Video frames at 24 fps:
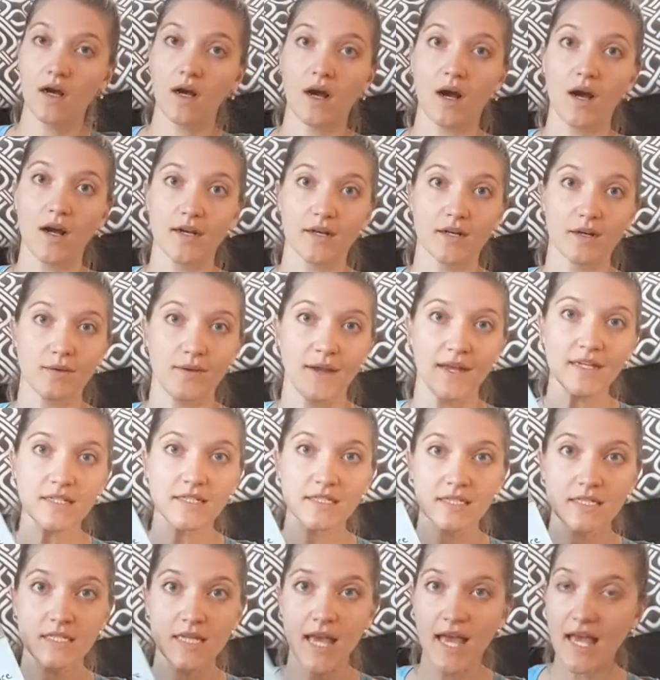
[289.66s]
are
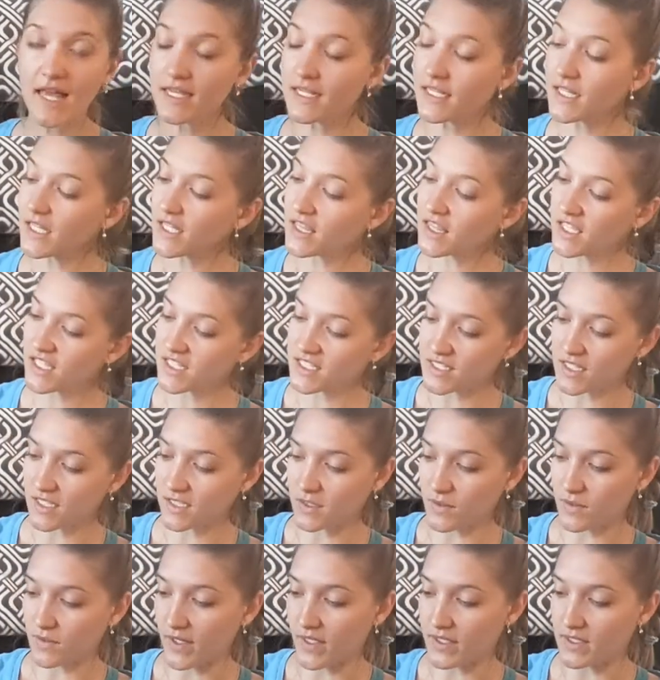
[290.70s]
correct, and nothing's in
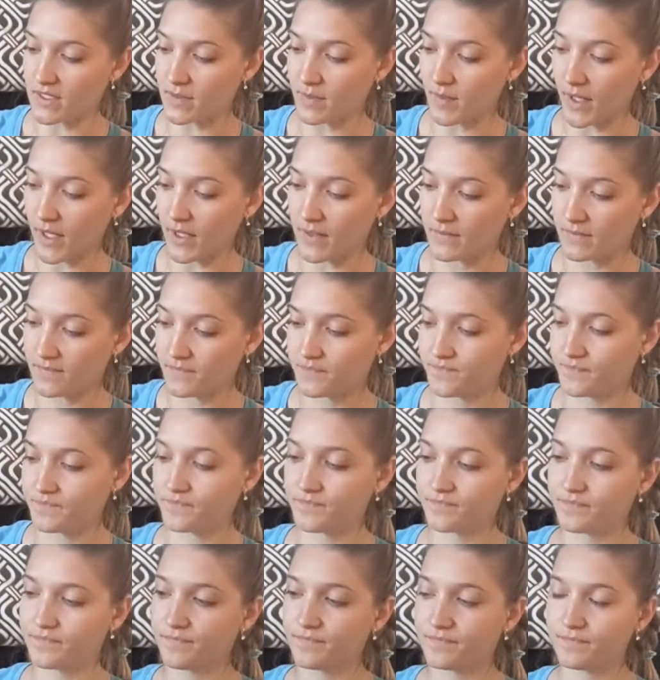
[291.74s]
the right spot.
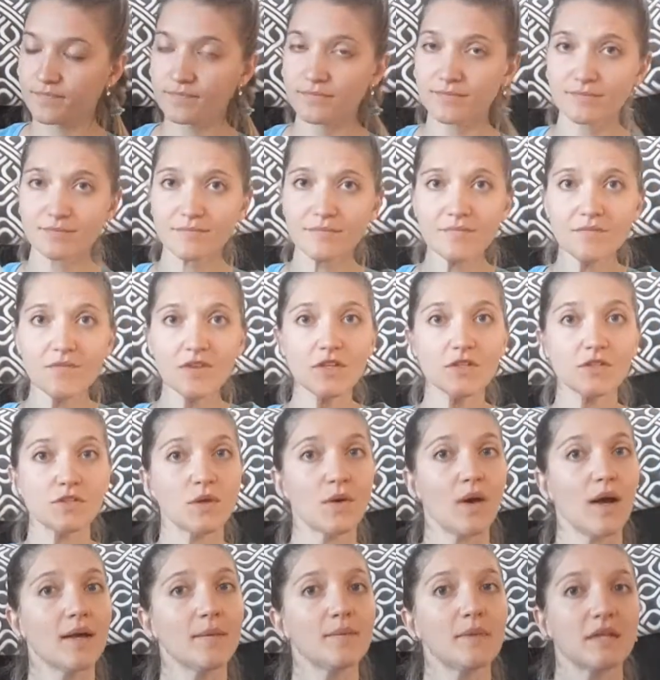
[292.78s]

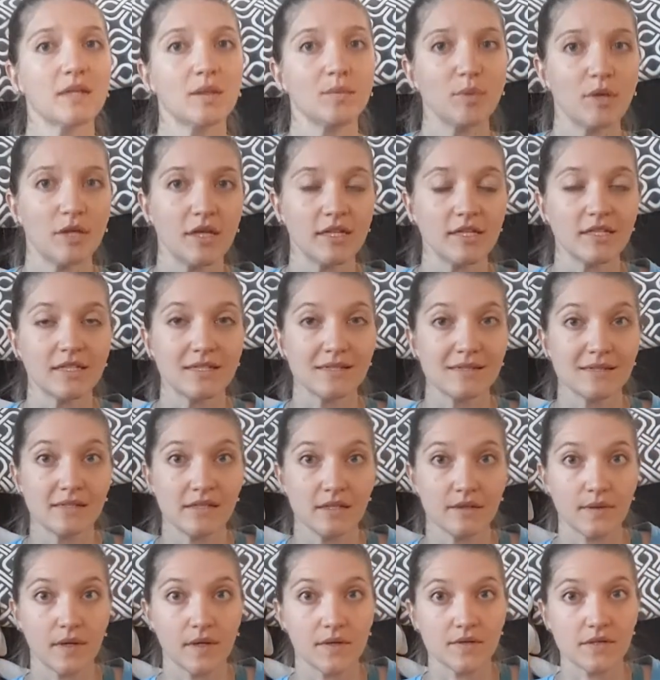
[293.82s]
So I'm going to put
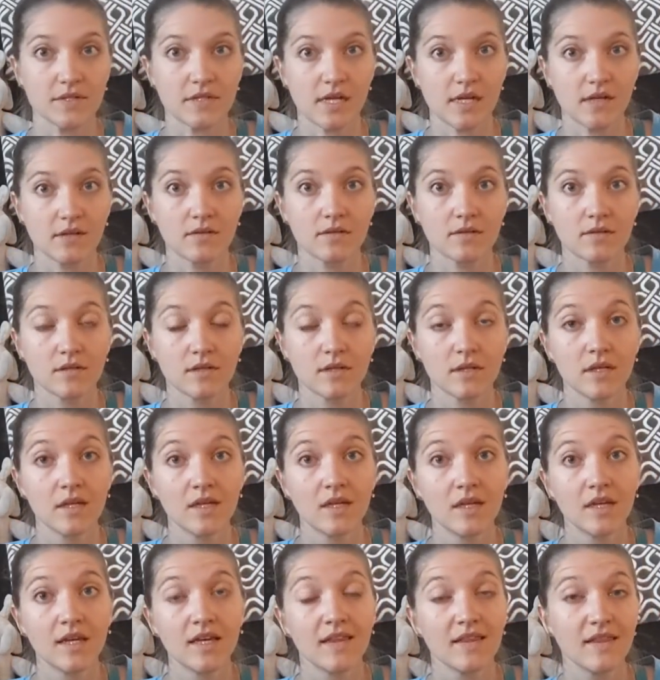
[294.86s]
zeros down.
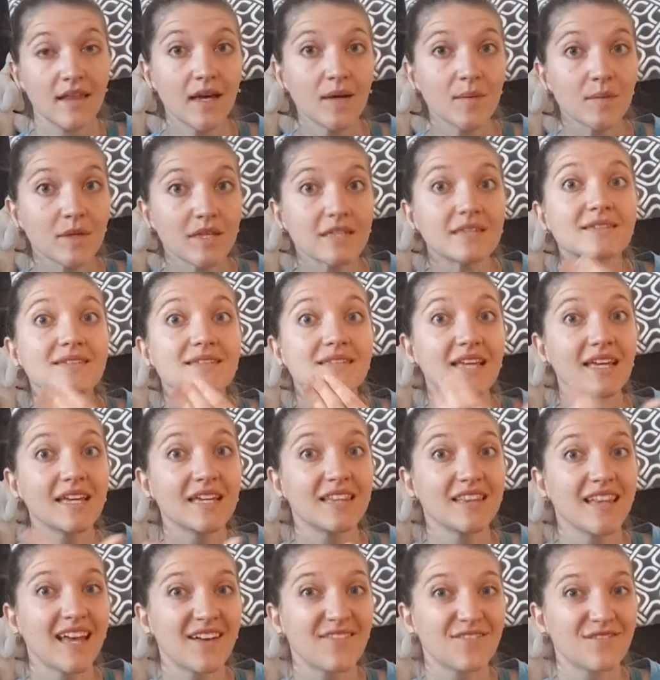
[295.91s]
That means that
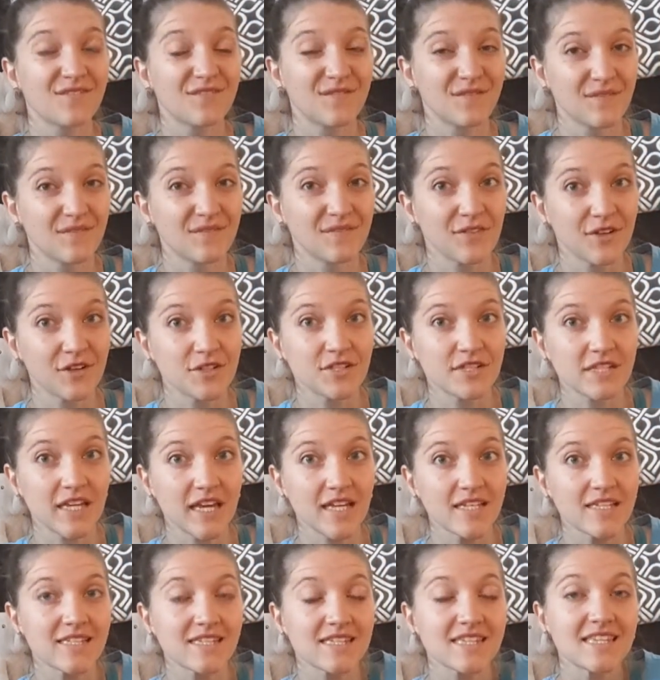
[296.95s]
in that first
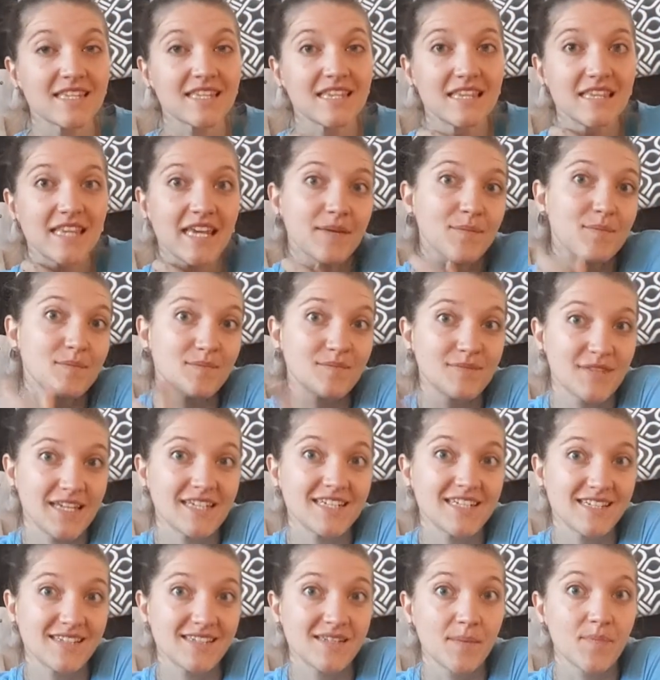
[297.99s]
guess, they
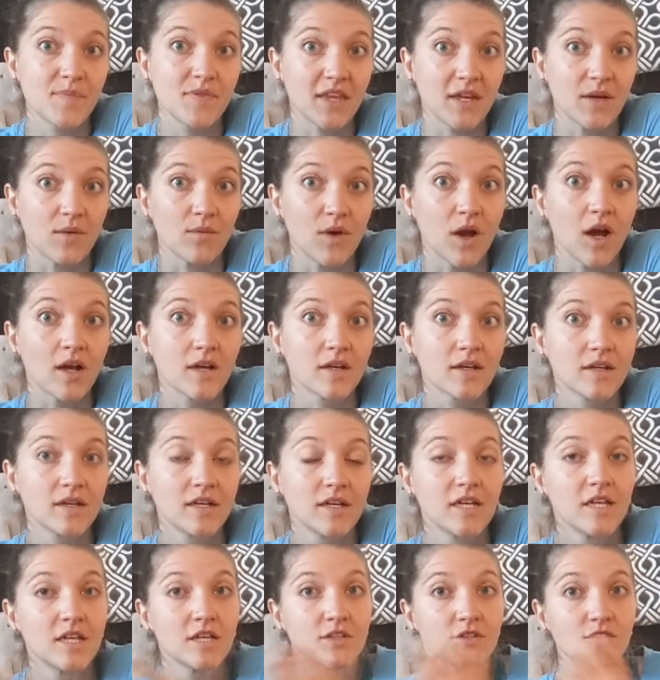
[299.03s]
did something wrong.
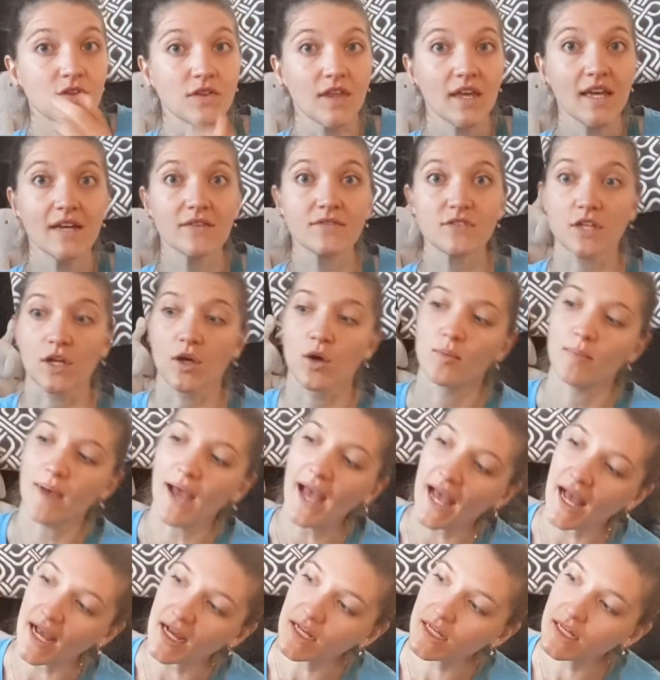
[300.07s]
So they have to go
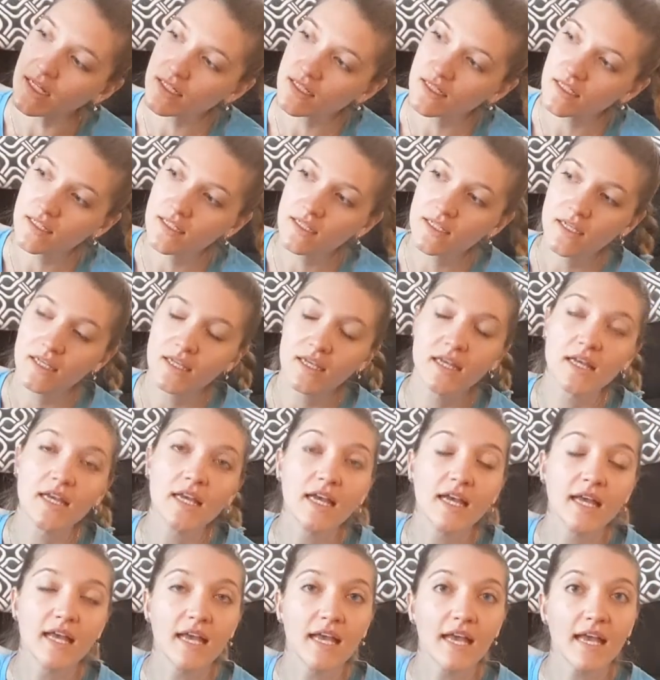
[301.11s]
back,
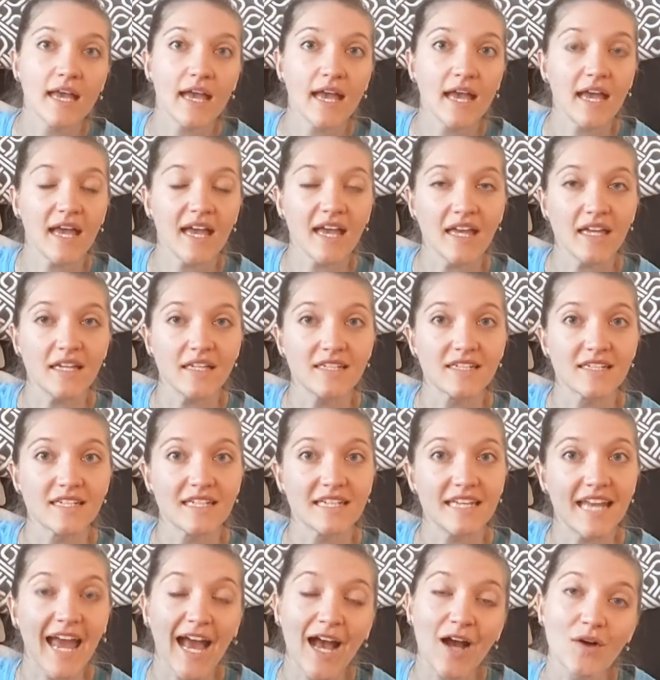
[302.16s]
and
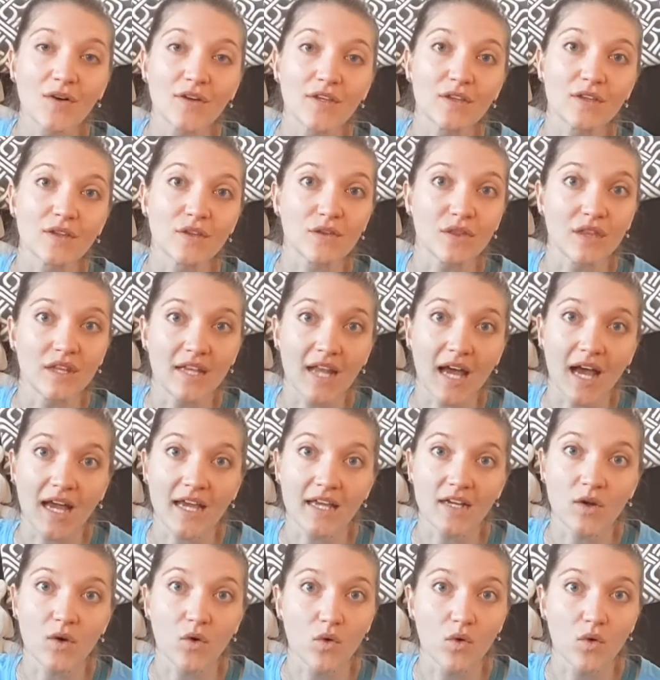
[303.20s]
now either the 9